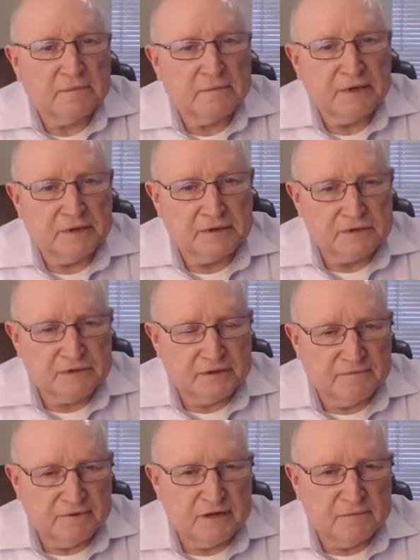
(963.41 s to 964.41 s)
because
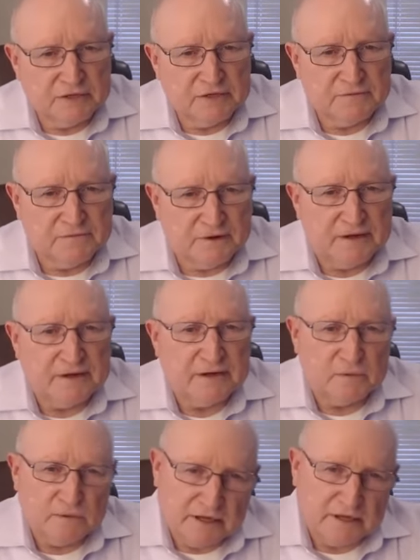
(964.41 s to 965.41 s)
they're very much afraid it
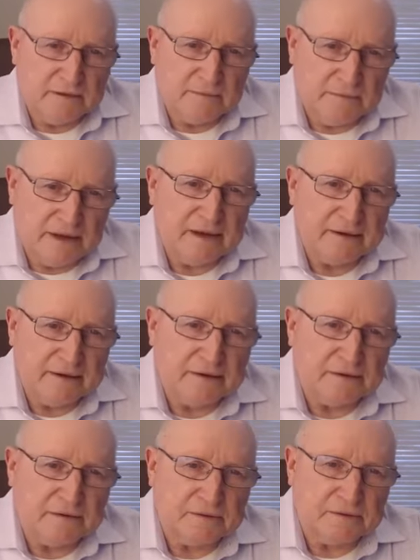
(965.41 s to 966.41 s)
will get them back
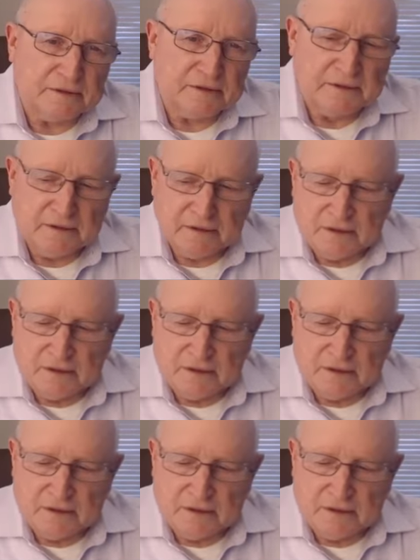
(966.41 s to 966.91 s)
into the